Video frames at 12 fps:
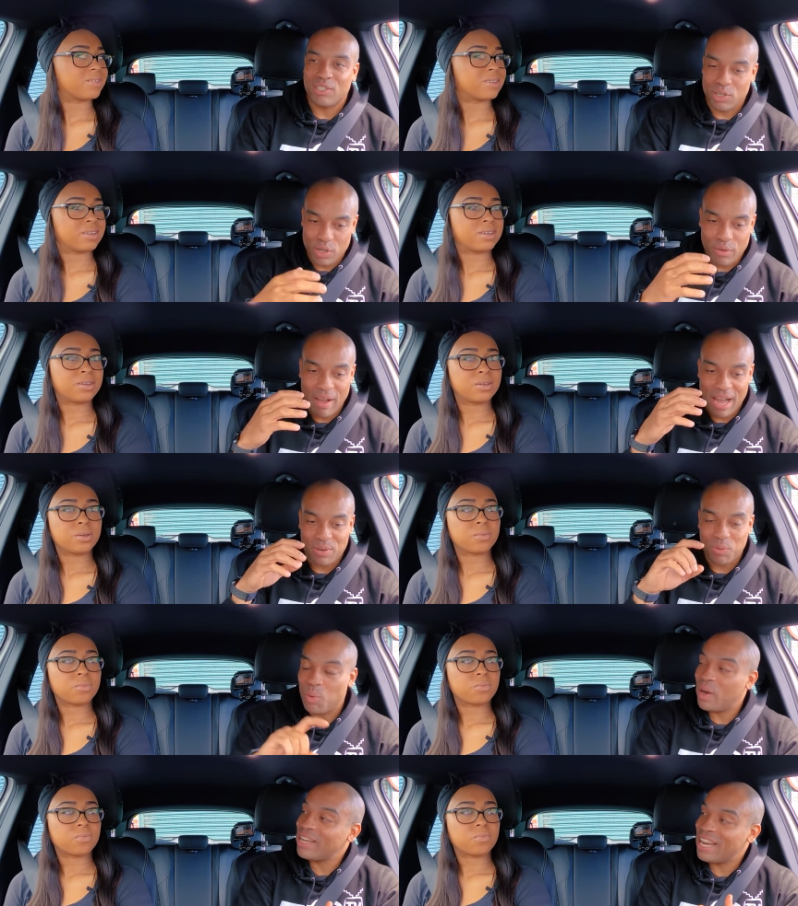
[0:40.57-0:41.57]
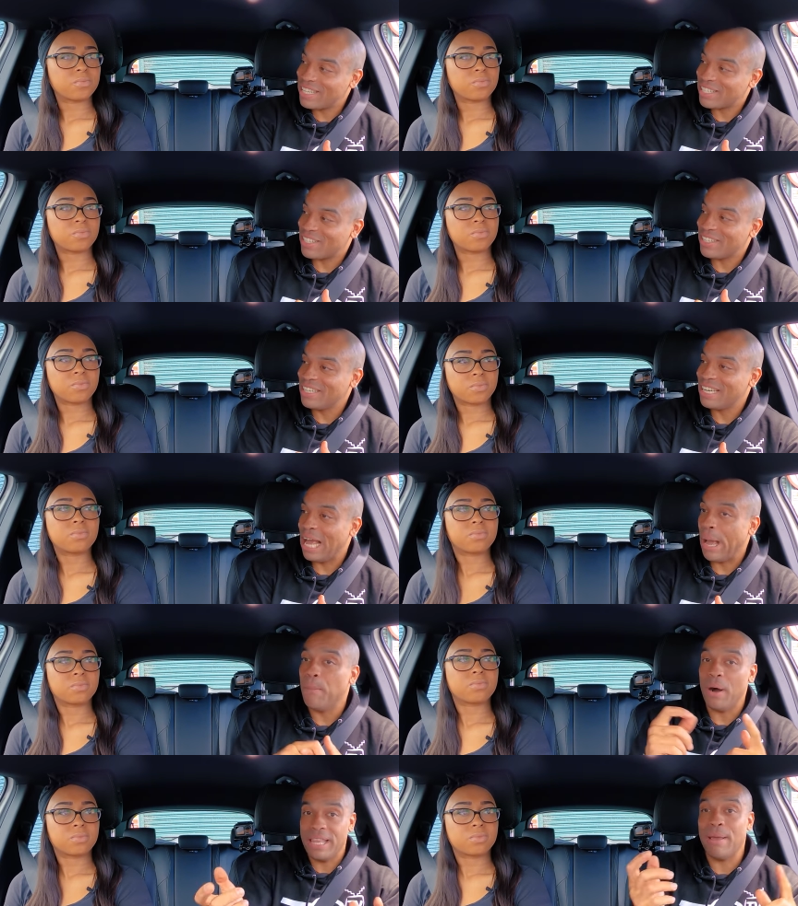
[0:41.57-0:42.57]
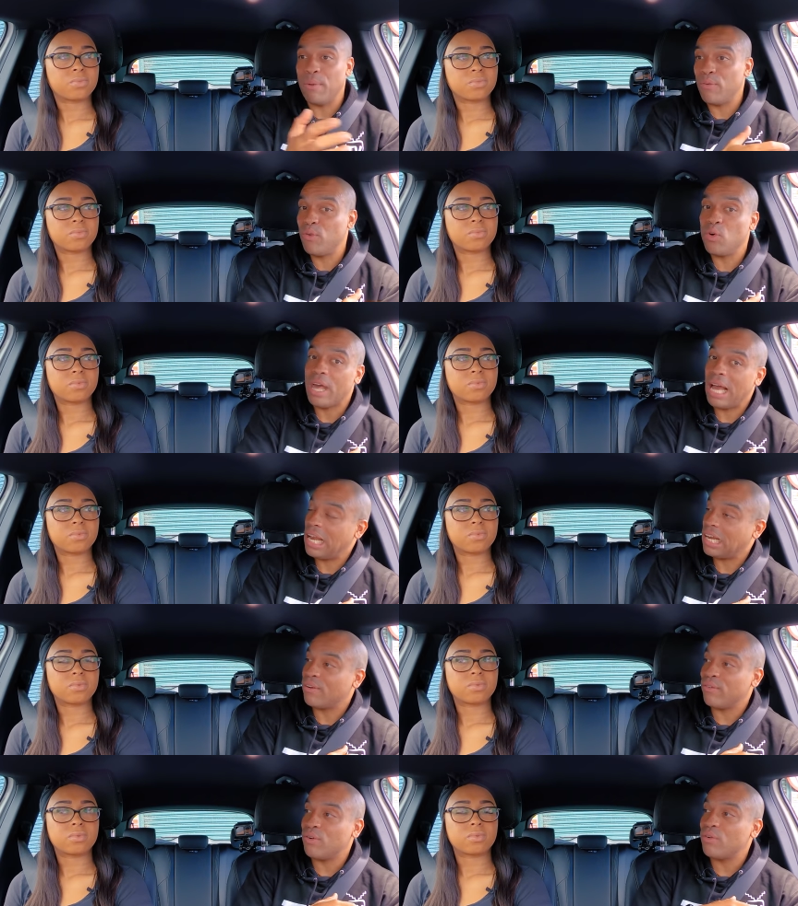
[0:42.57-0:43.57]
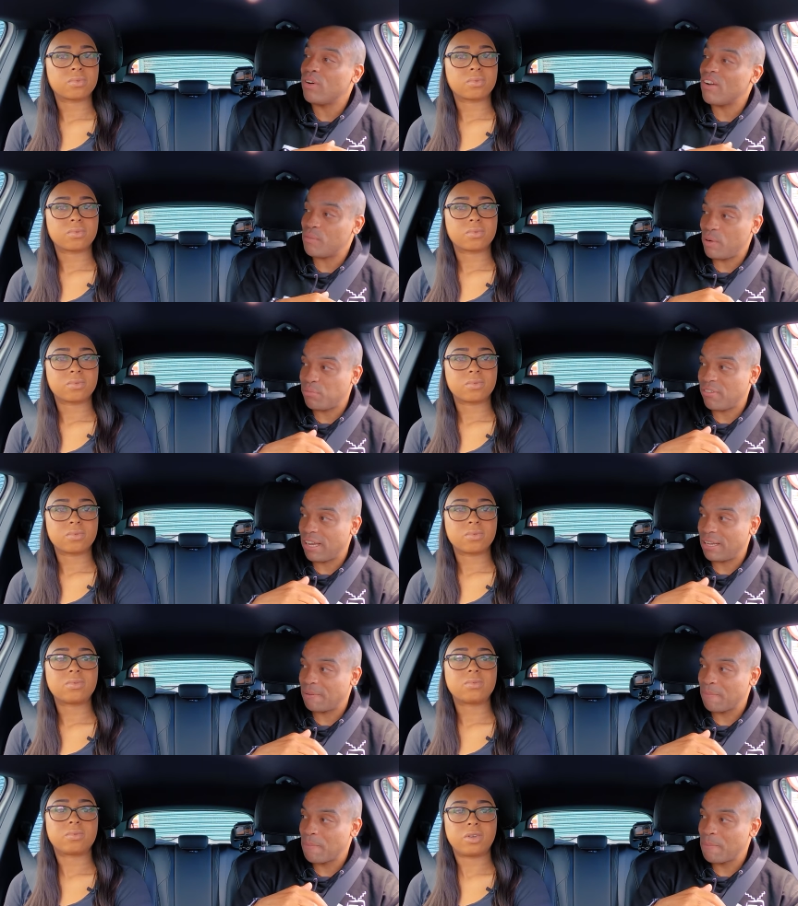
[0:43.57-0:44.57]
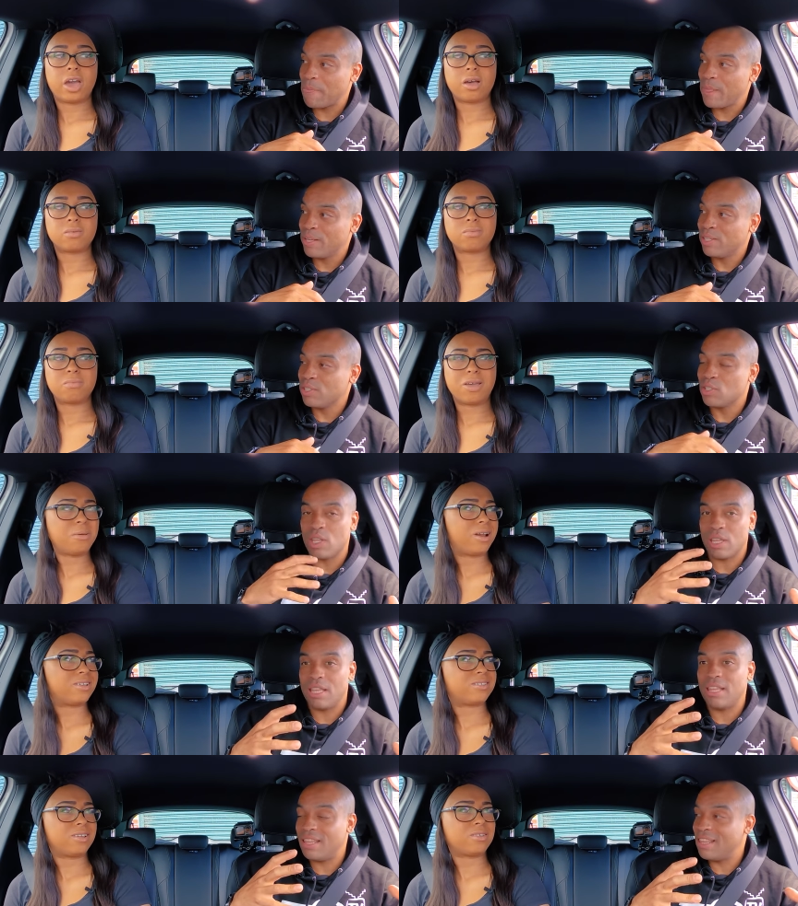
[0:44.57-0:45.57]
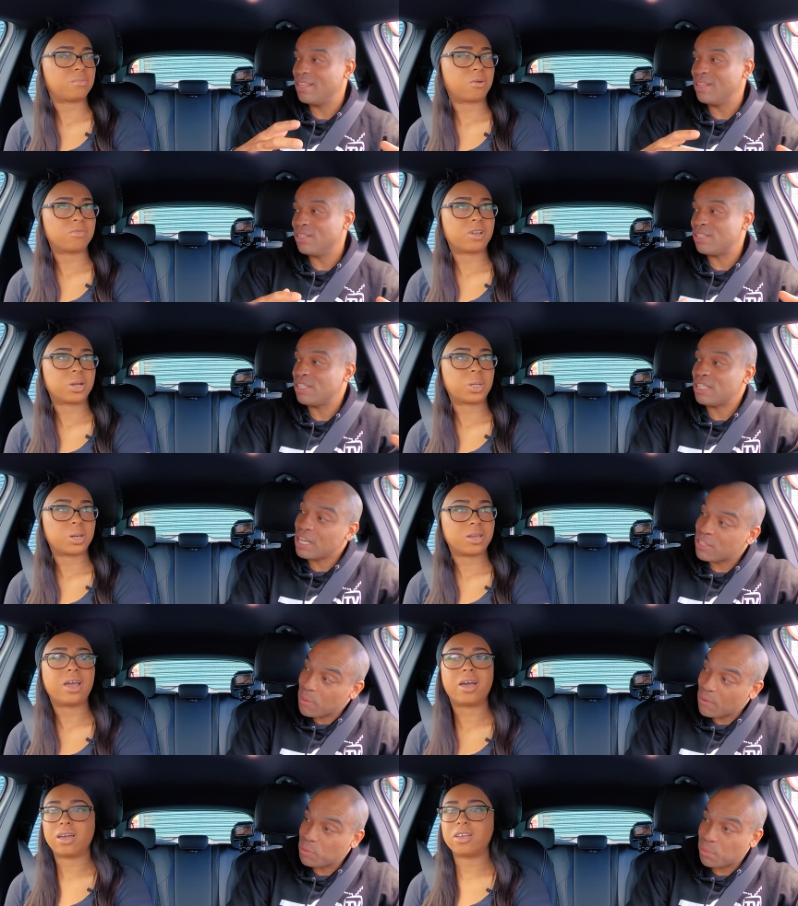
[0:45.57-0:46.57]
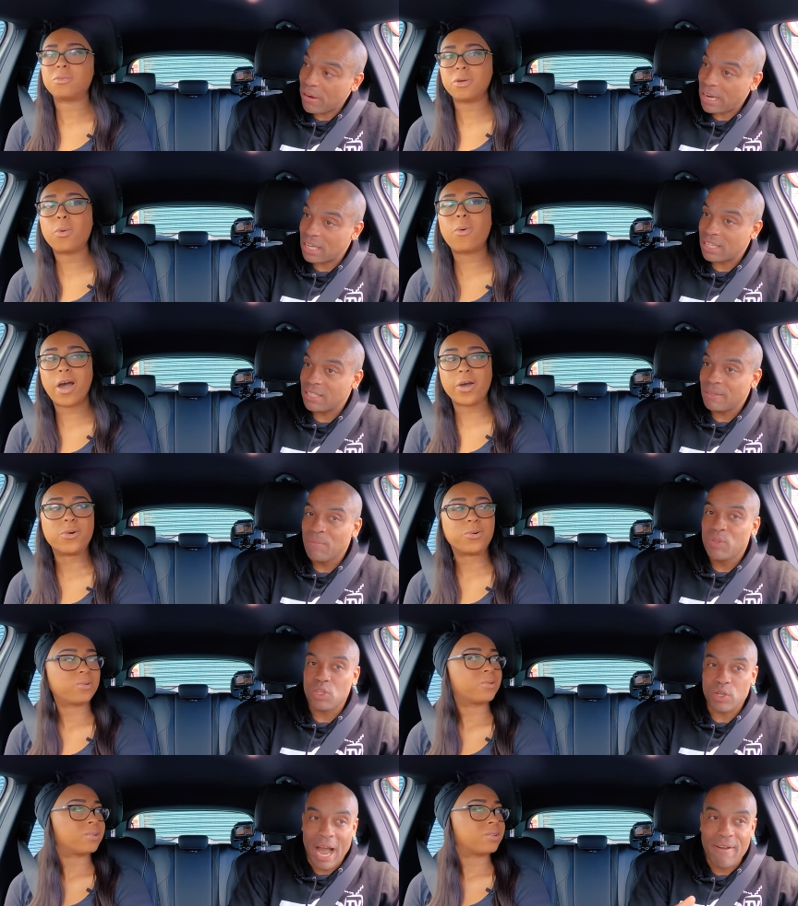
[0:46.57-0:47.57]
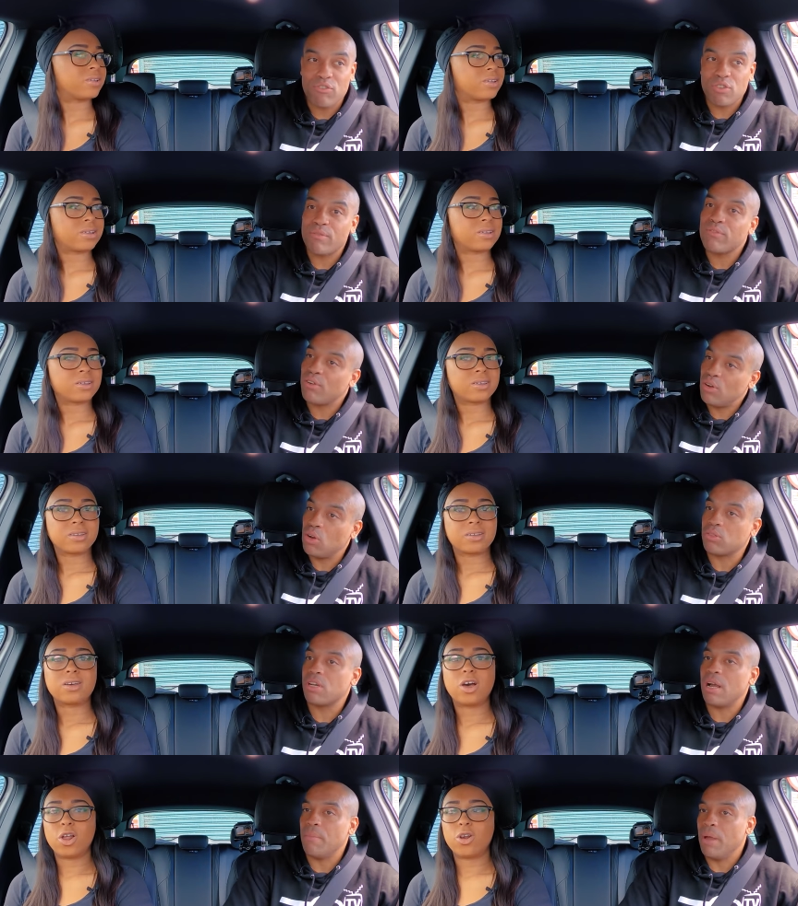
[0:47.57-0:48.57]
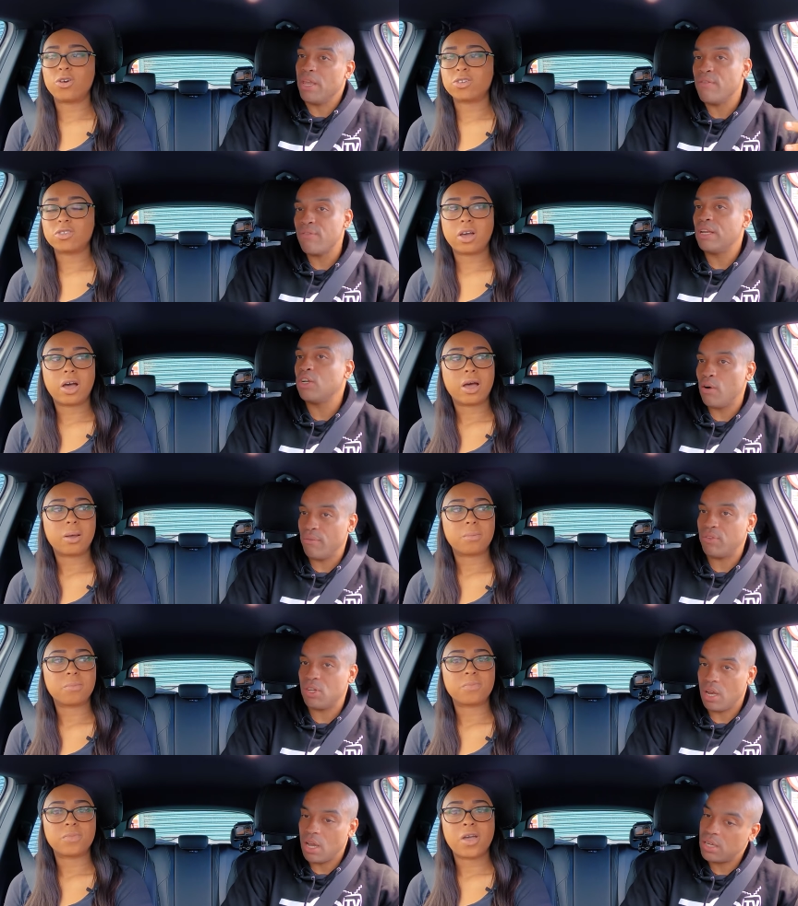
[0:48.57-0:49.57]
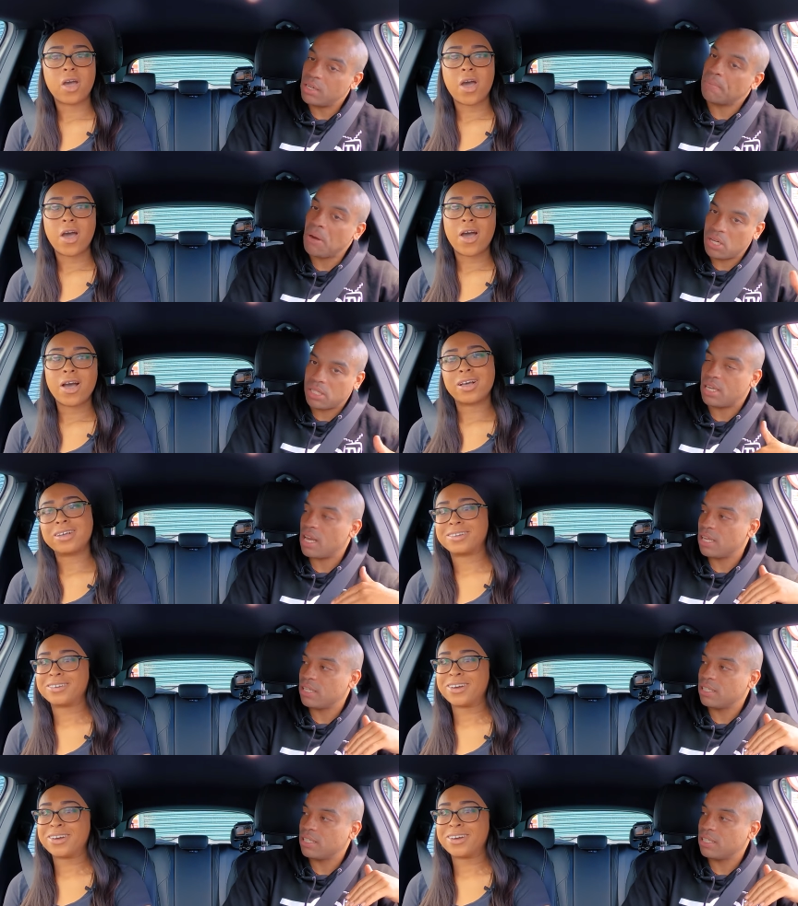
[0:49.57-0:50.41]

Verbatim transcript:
Speaker 1: So you've had one lesson, but then before that, like a four or five month break.
Speaker 2: Yeah, maybe so like six months. Actually. Six yeah, months break. It's been
Speaker 1: a while. So you haven't driven for a long time. A long Are you feeling time. confident? Are you going to pass today?